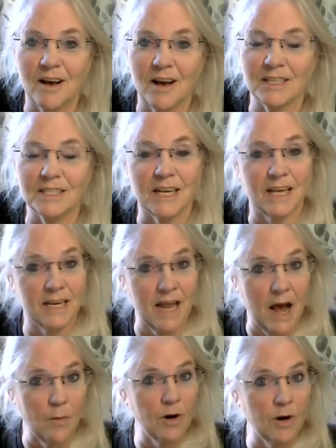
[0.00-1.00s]
costing an
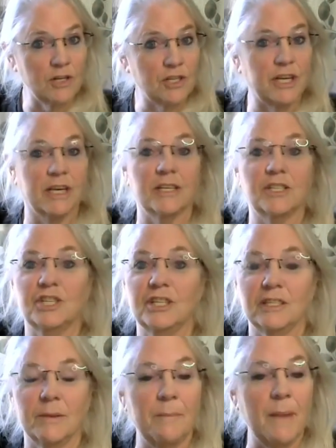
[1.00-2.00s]
hour she could
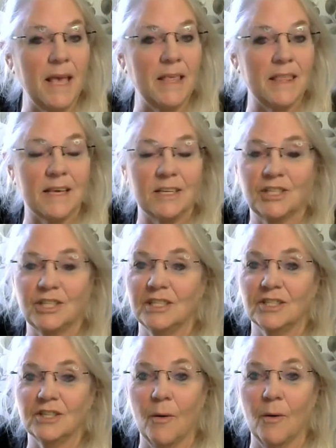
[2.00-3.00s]
she's amazing
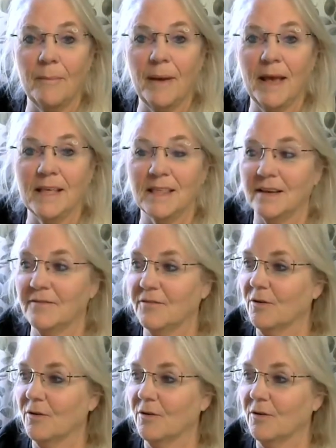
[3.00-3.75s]
she's so amazing